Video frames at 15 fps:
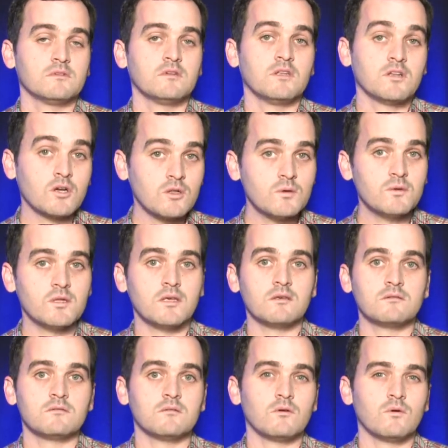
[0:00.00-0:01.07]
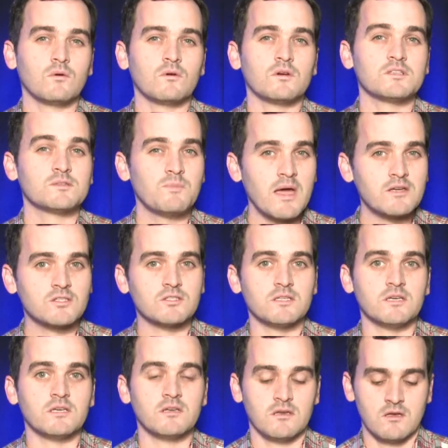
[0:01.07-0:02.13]
including, or
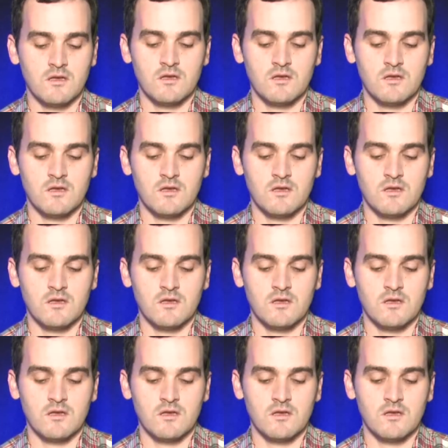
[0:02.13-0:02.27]
especially,